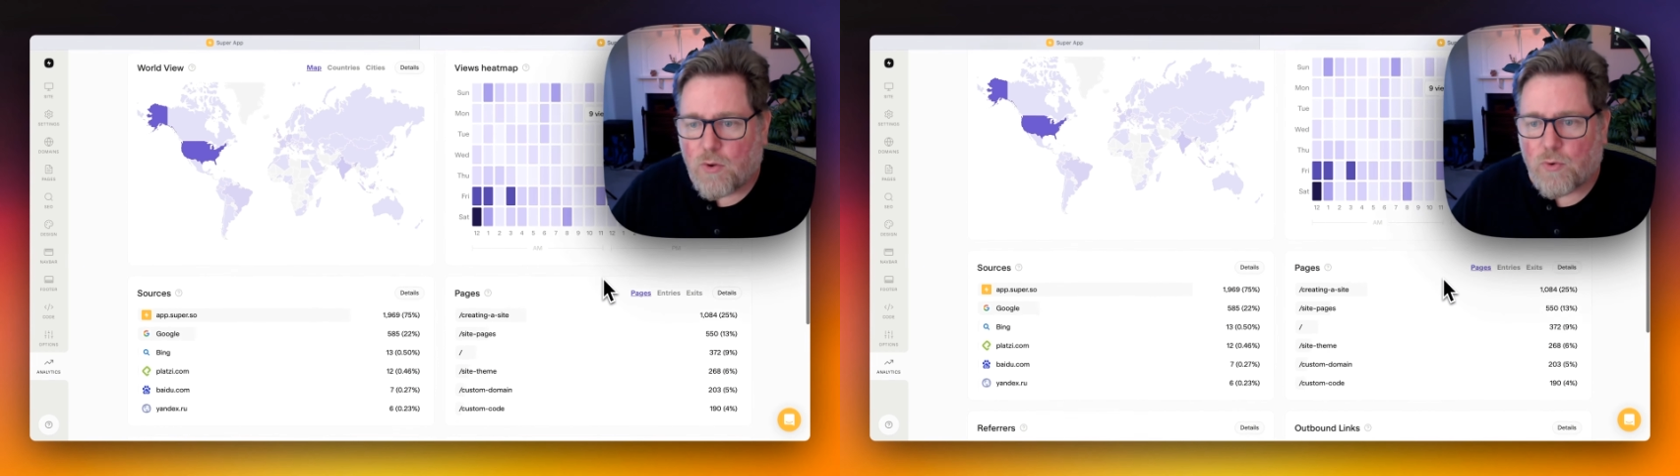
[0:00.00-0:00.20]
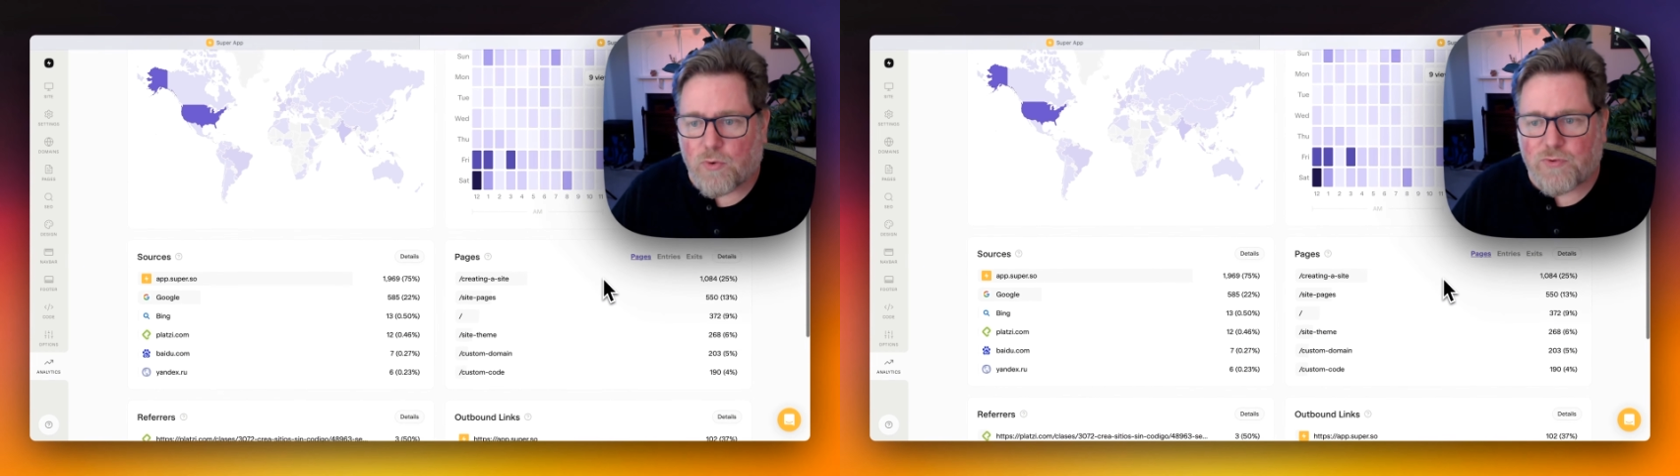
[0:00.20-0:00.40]

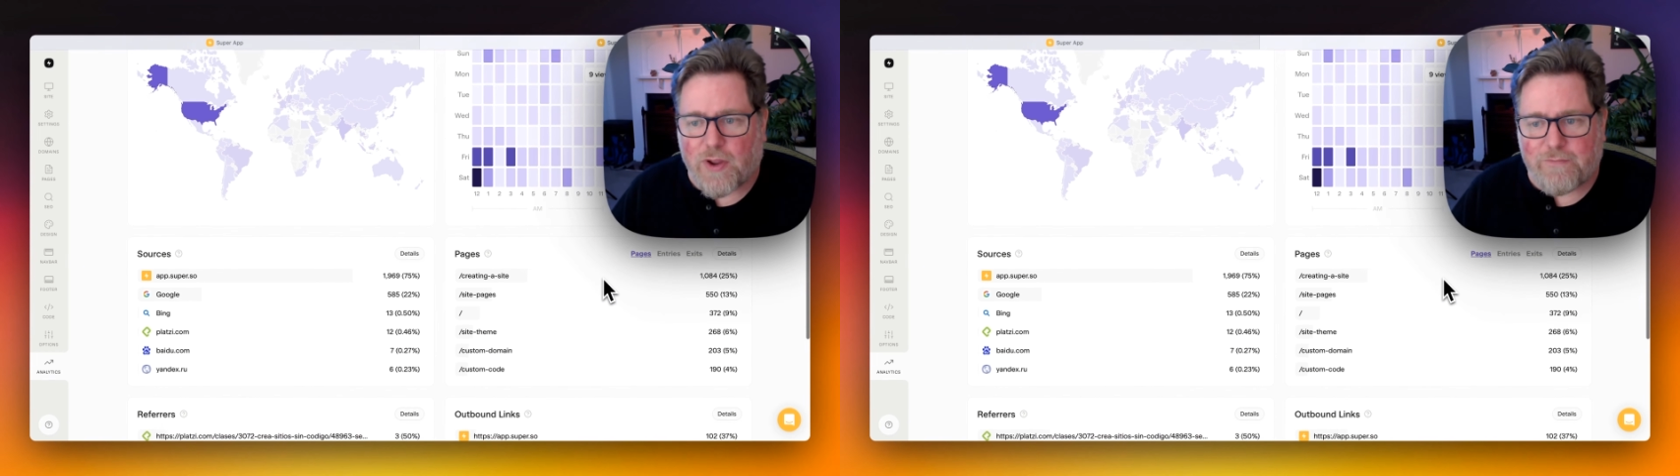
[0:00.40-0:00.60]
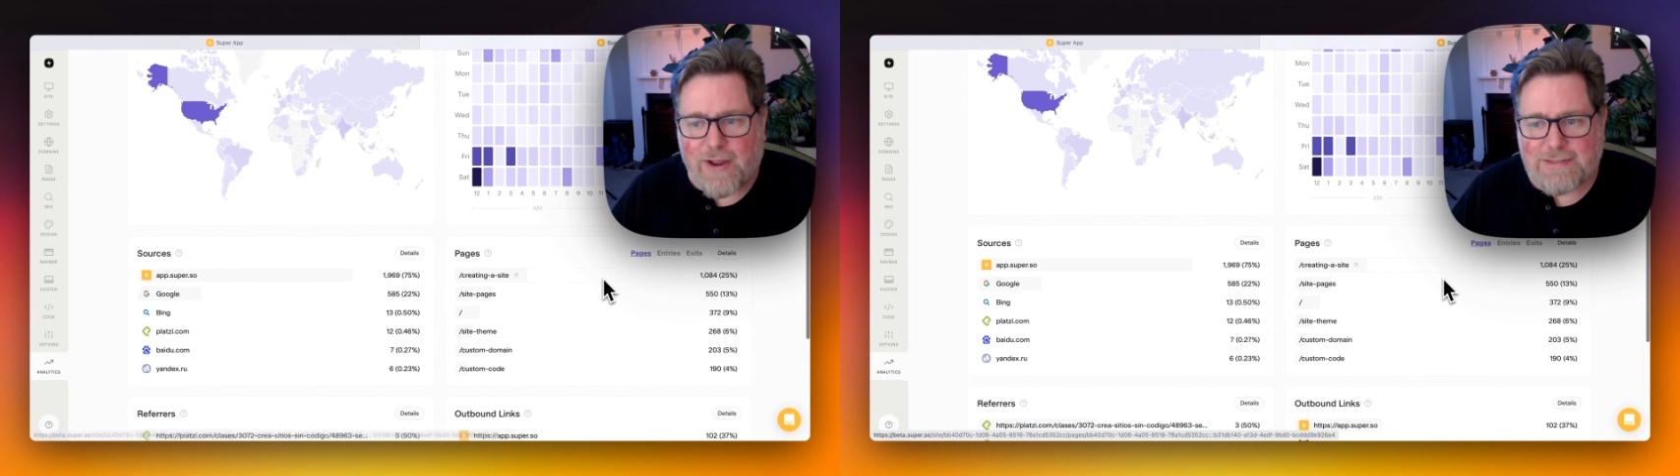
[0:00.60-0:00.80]
We also
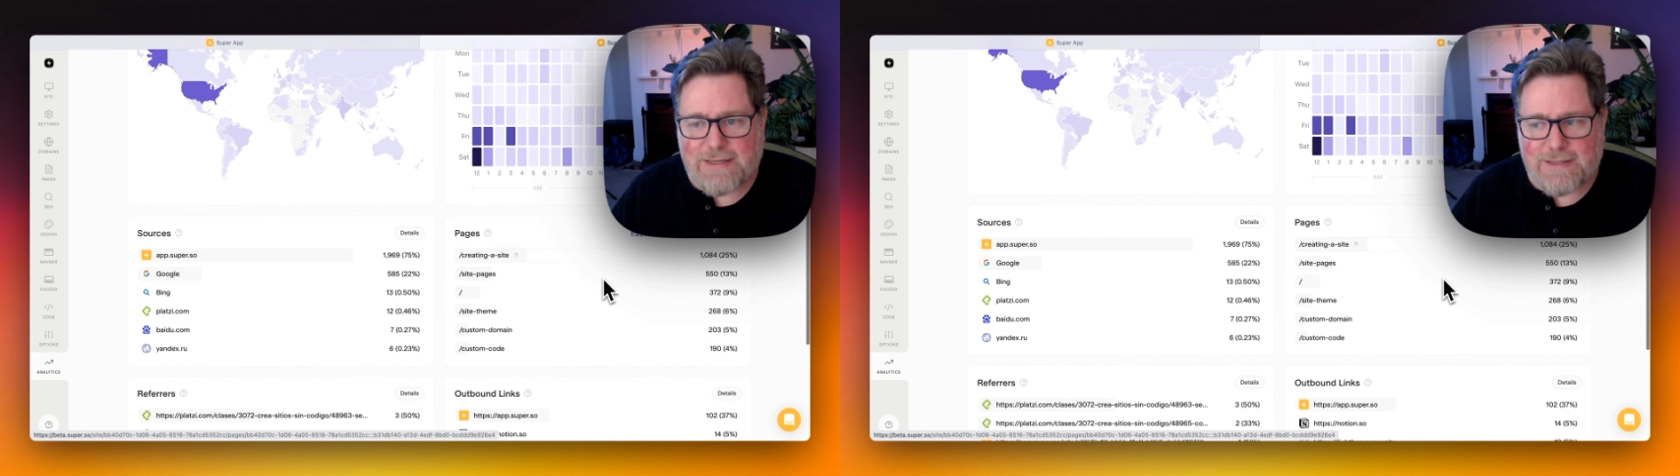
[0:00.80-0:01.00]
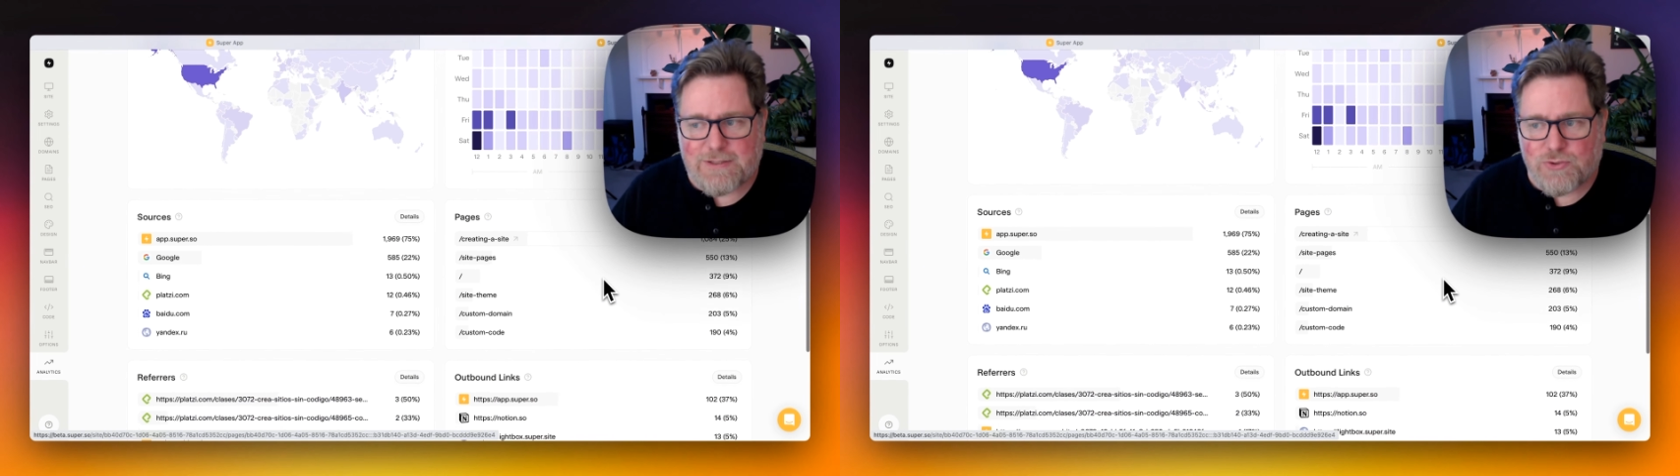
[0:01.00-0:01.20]
have
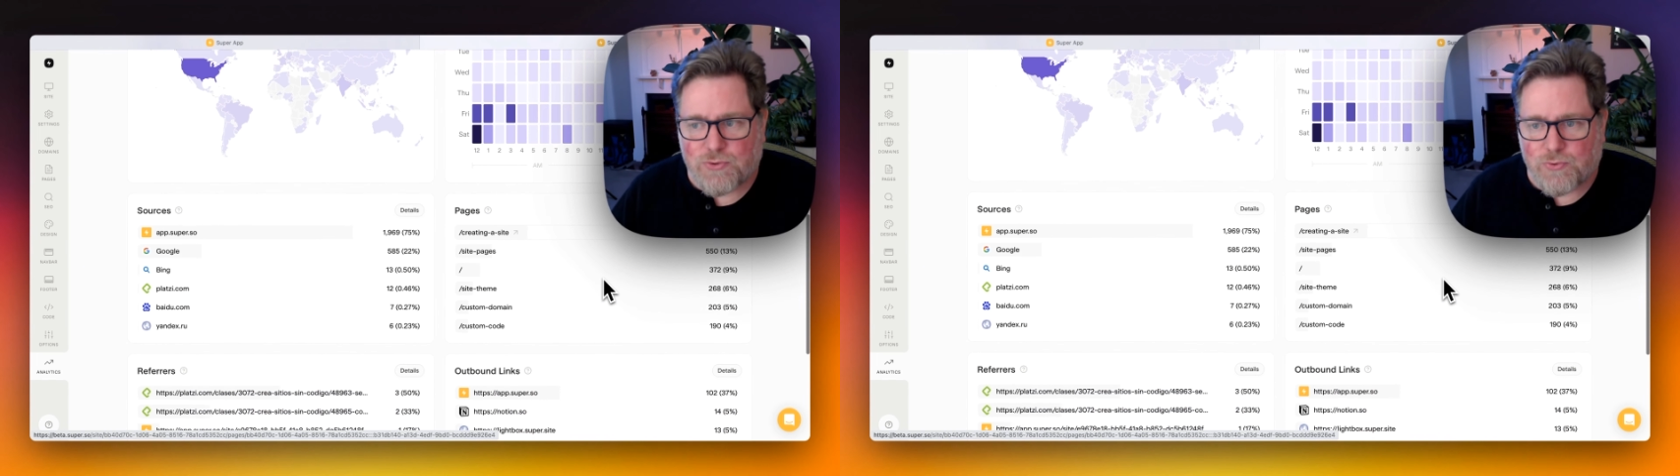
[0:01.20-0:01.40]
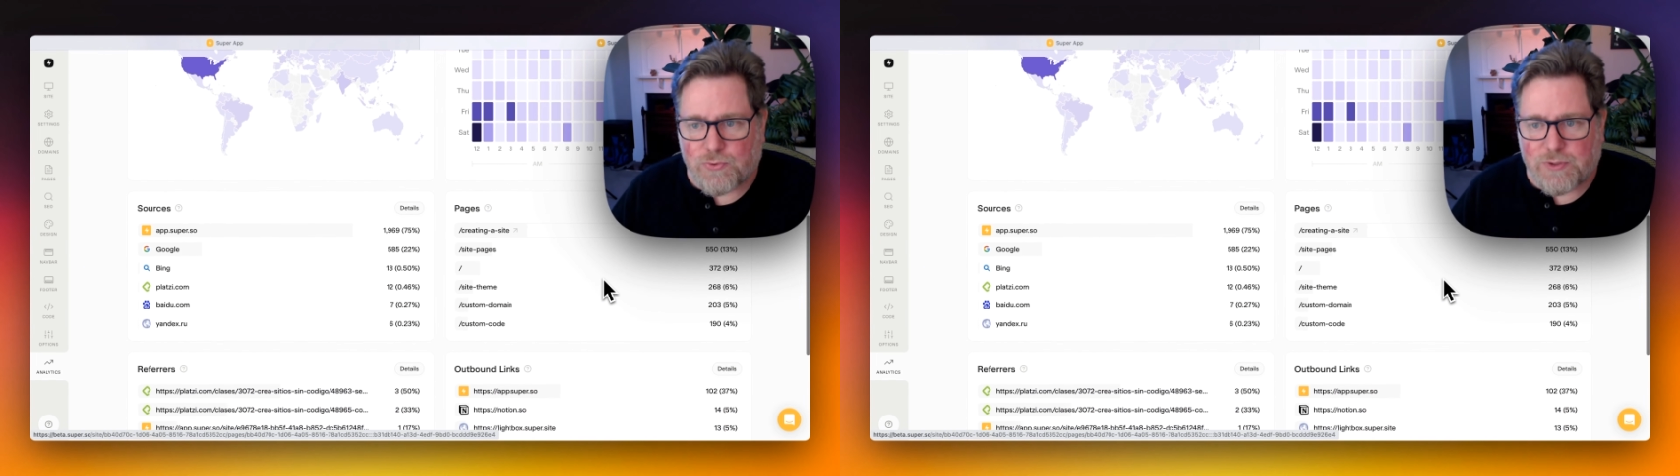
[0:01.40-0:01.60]
access
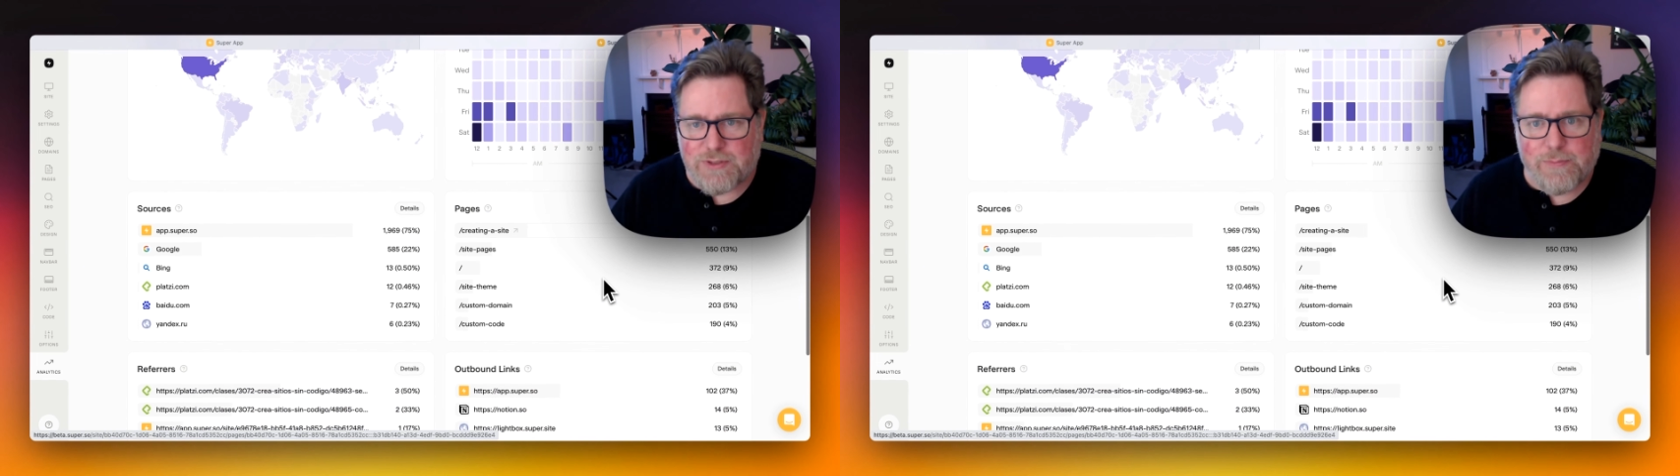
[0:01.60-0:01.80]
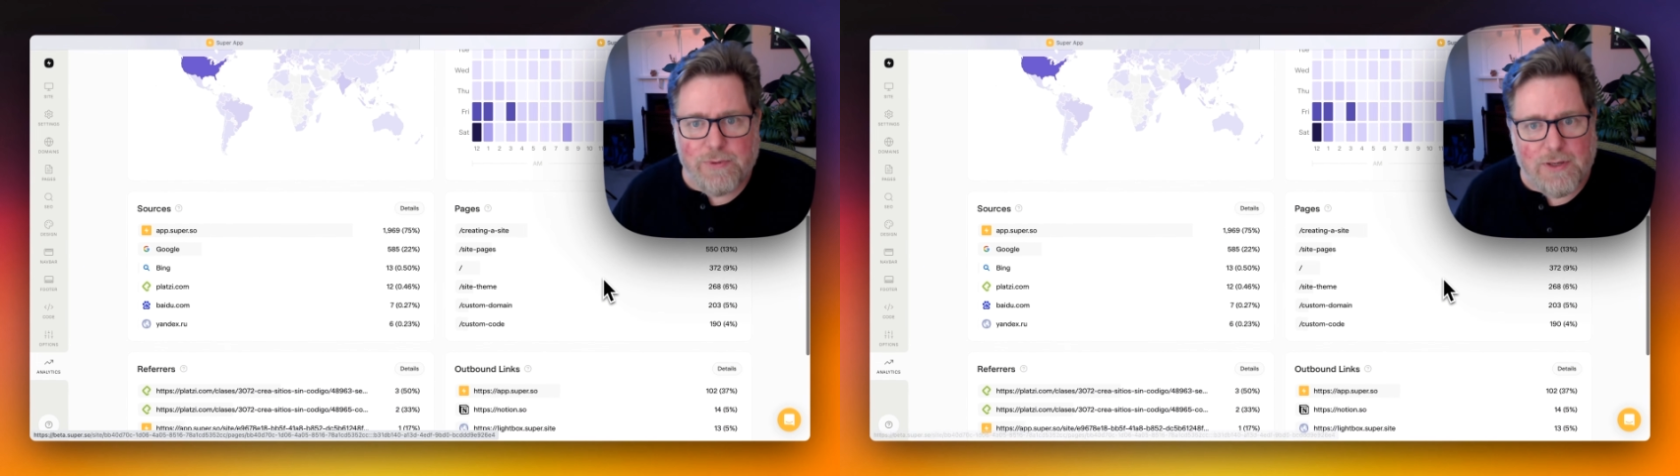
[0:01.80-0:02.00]
to the
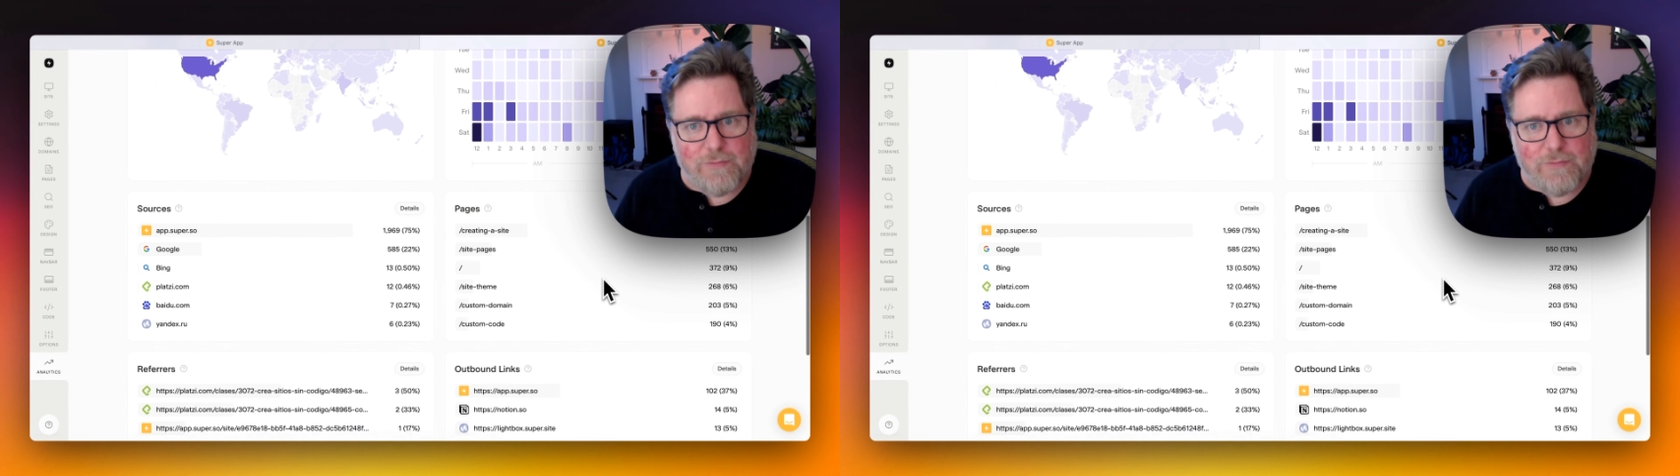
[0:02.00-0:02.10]
typical